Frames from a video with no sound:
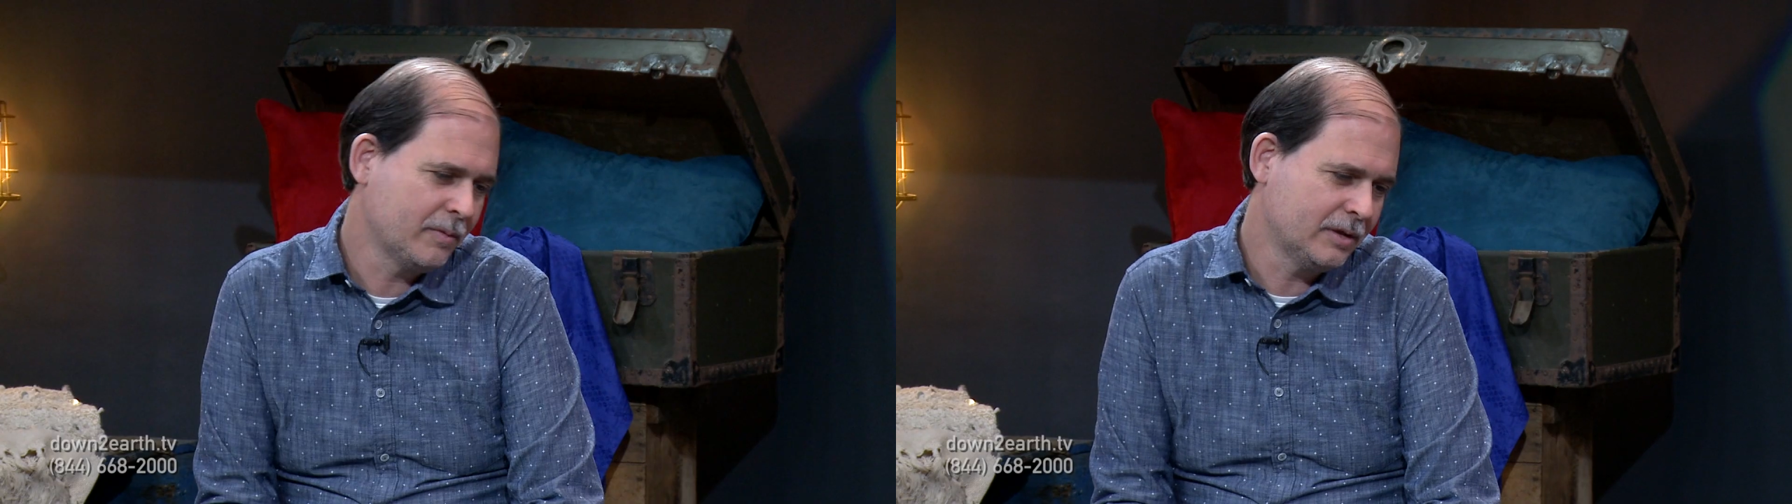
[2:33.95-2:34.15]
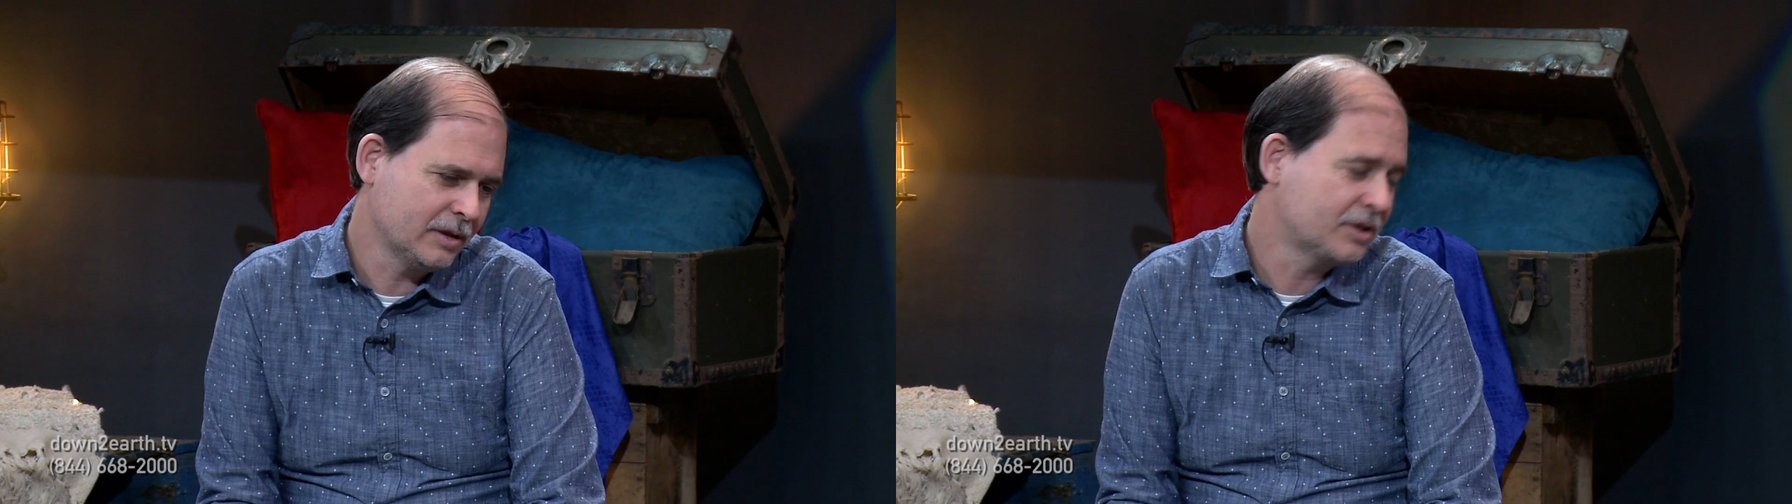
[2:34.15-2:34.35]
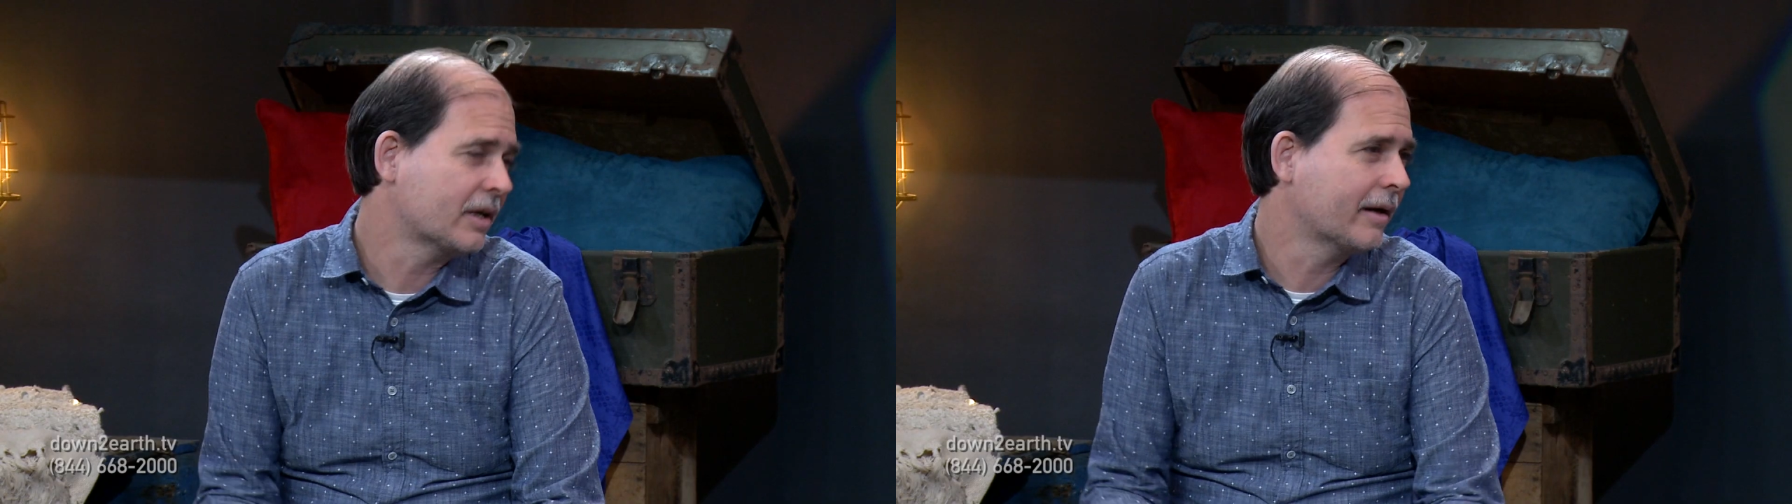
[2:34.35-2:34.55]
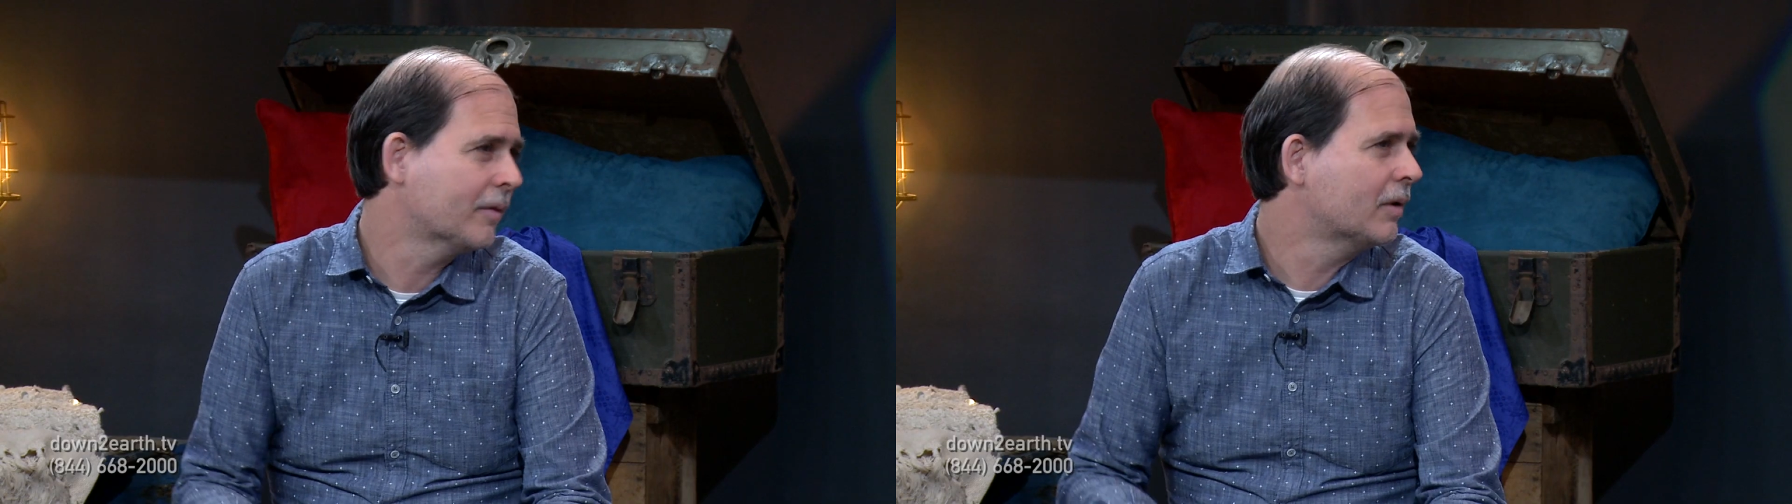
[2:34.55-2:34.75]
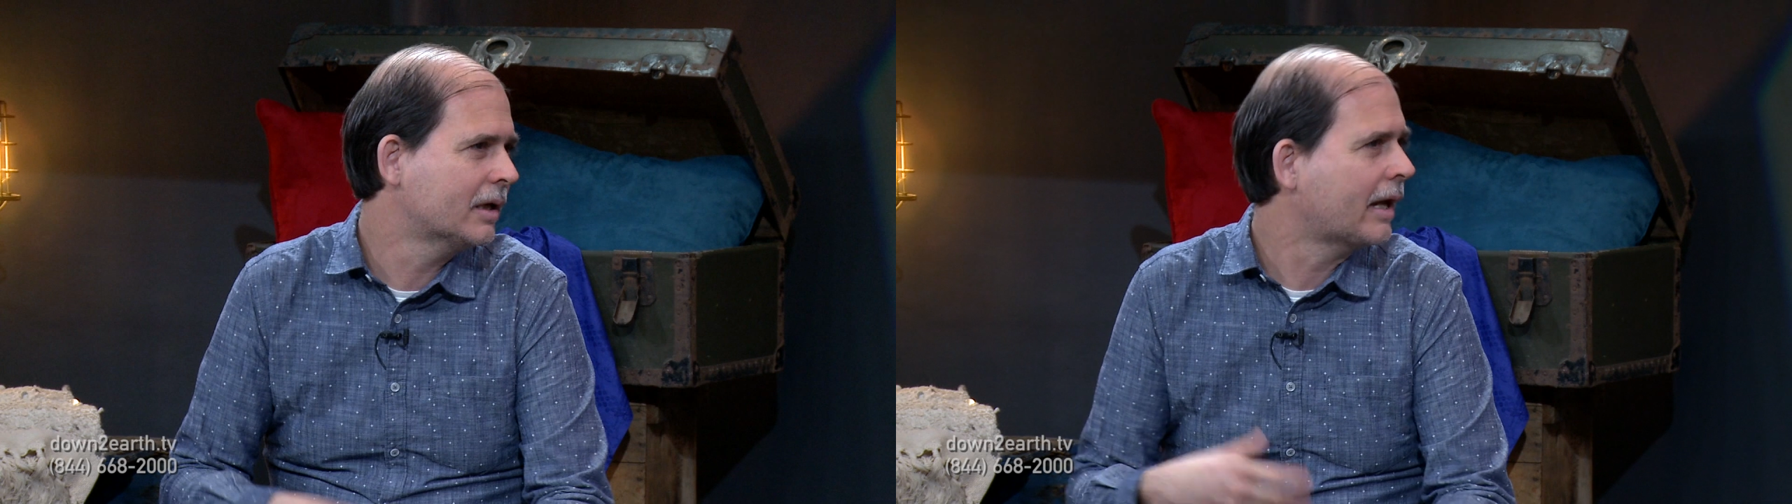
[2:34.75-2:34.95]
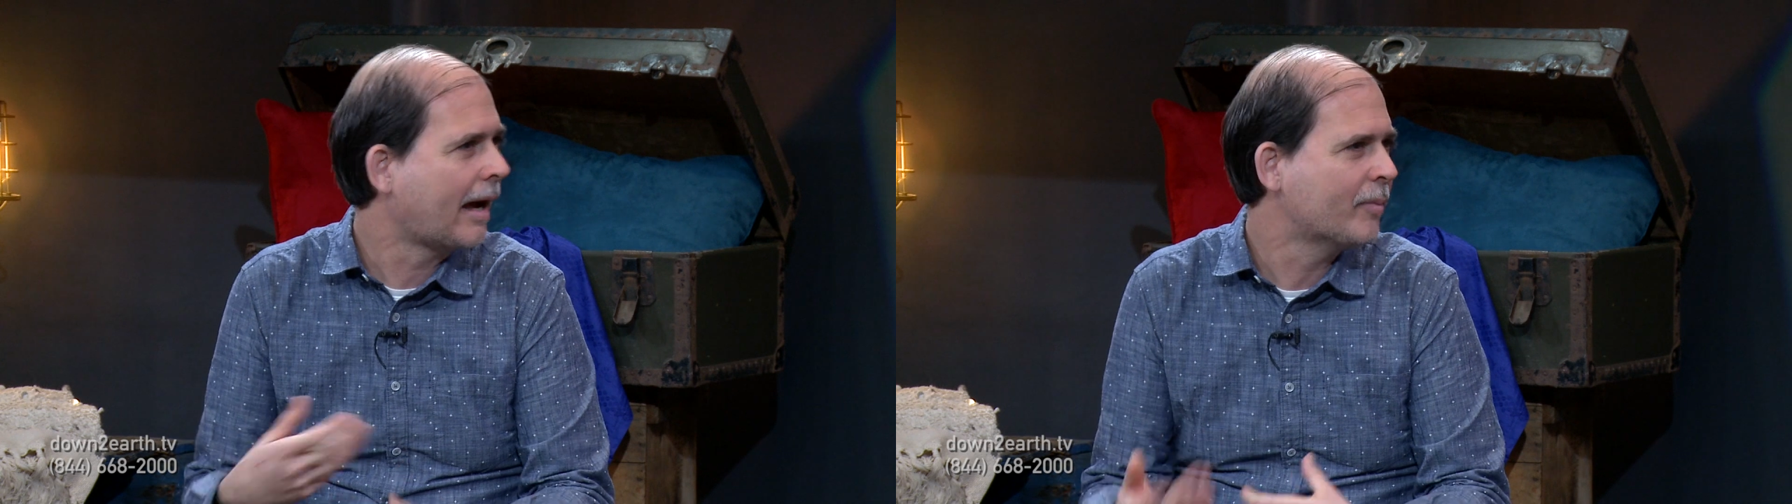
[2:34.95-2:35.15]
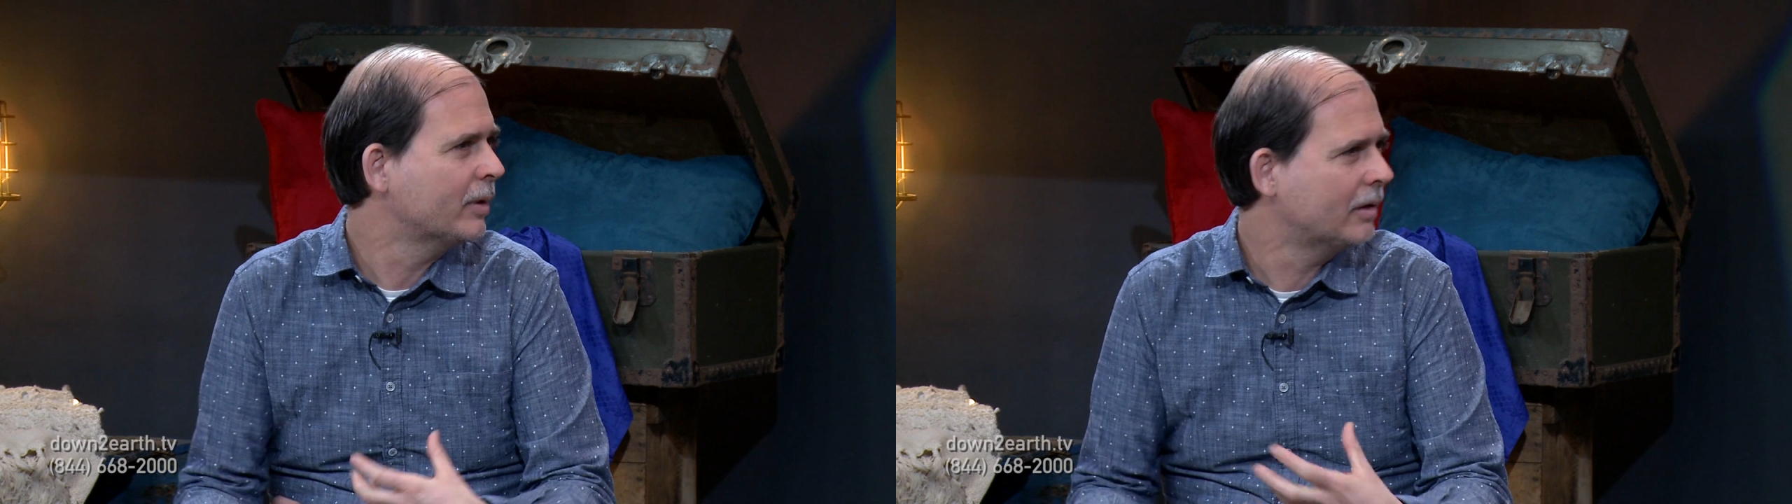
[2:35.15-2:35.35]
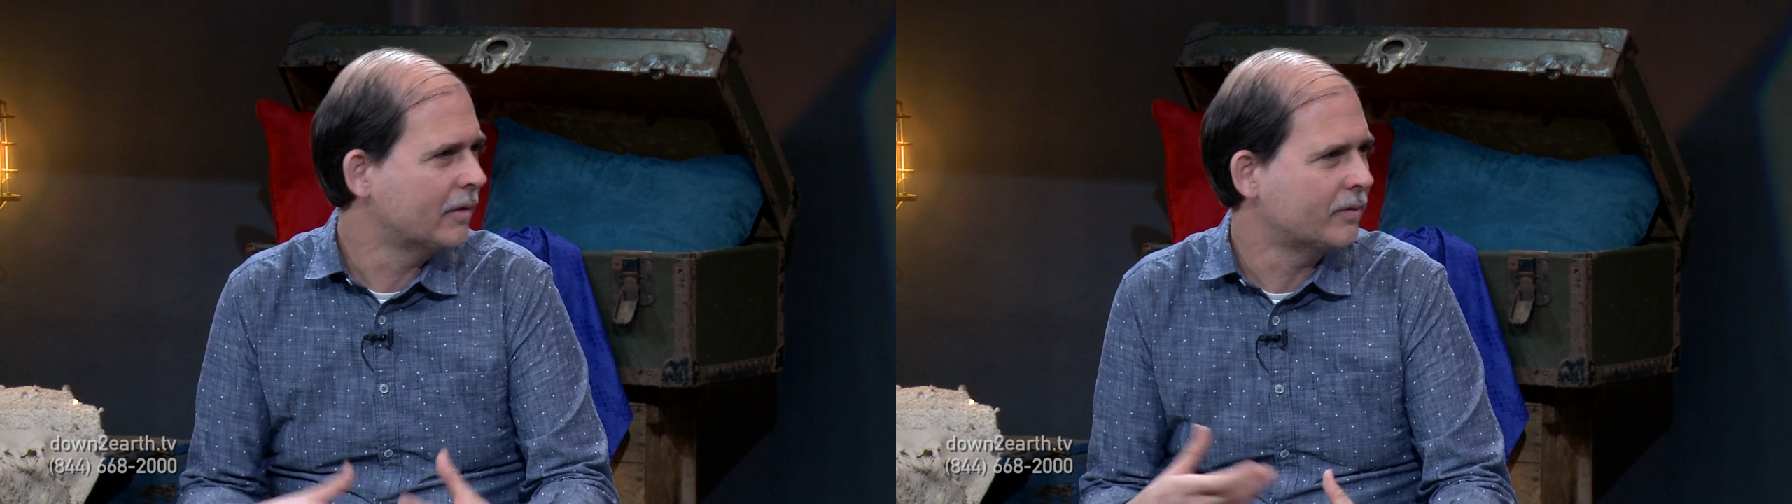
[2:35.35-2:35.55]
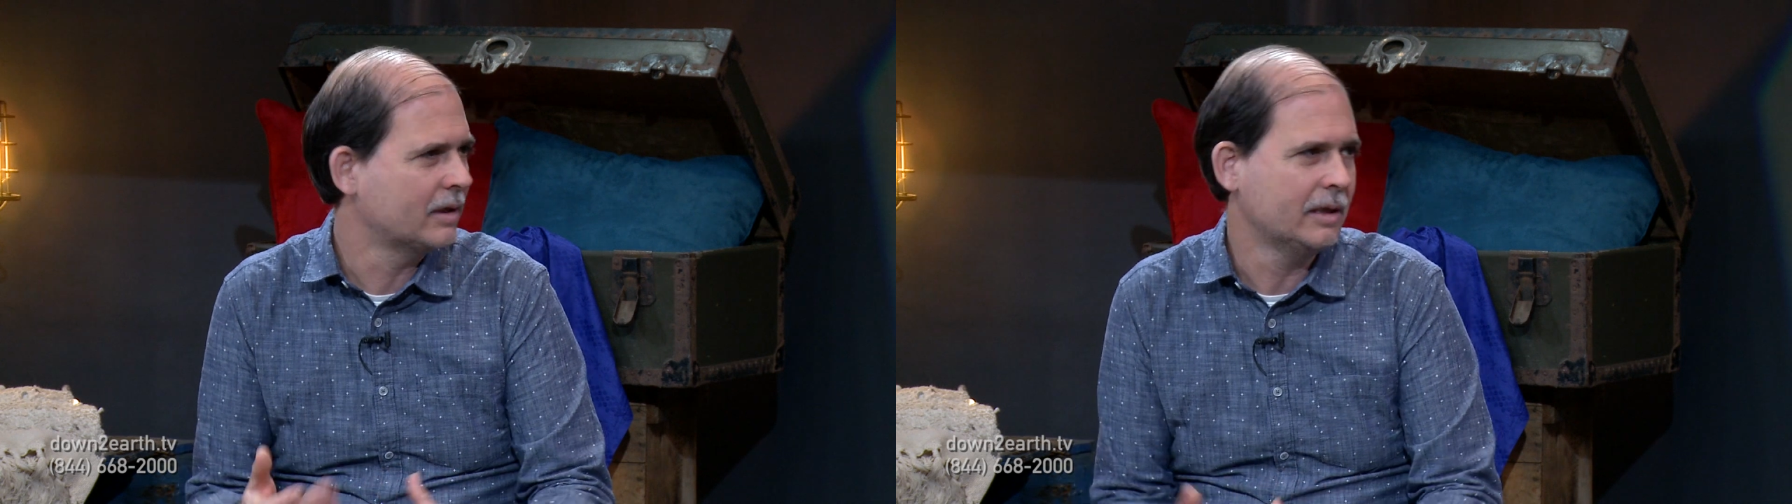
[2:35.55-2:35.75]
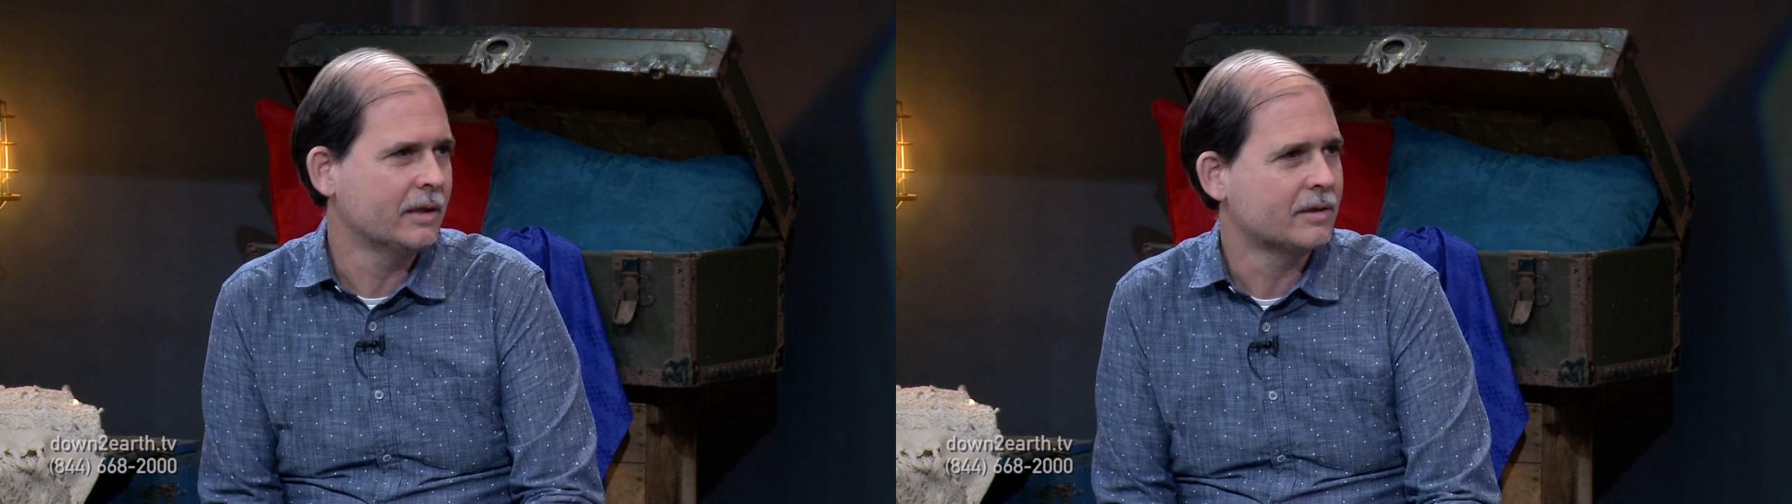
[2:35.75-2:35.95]
were just sharing what had happened over
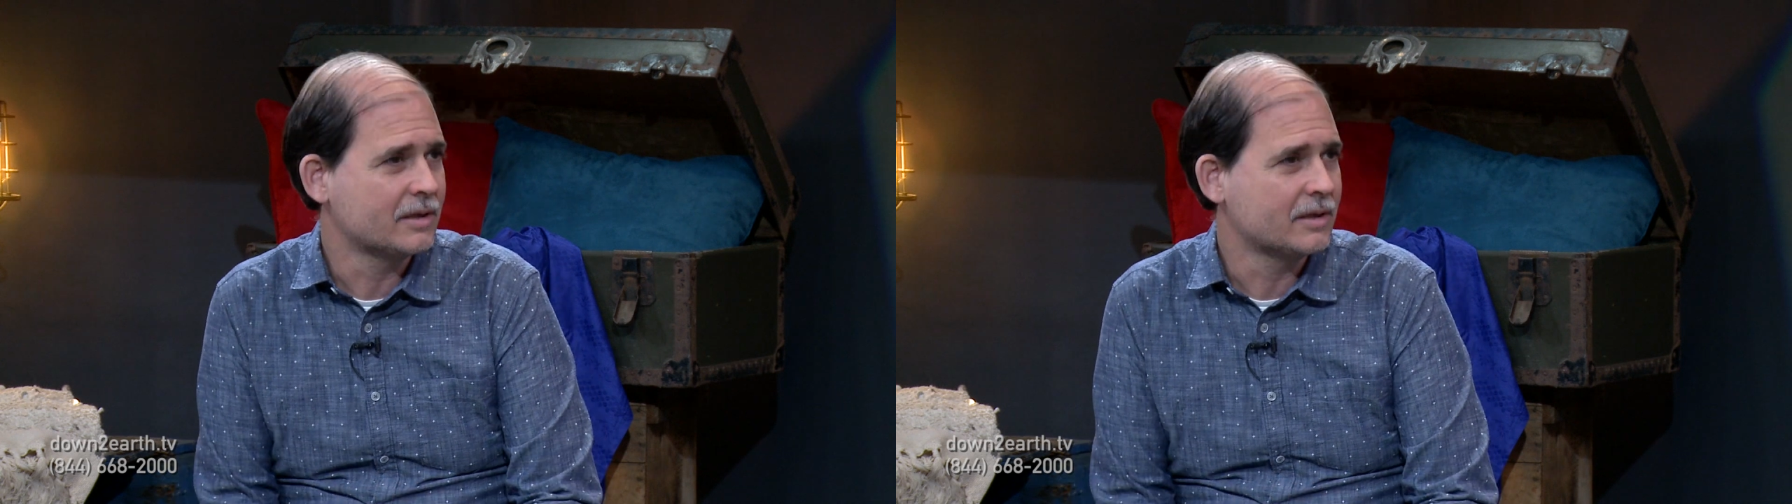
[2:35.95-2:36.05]
the years